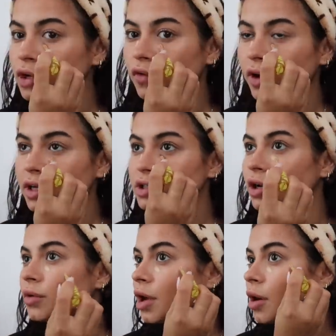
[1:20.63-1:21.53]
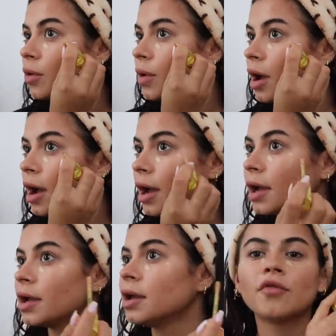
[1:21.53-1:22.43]
So if you guys don't know,
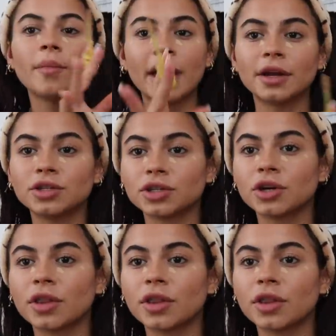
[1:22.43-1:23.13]
I have a manager.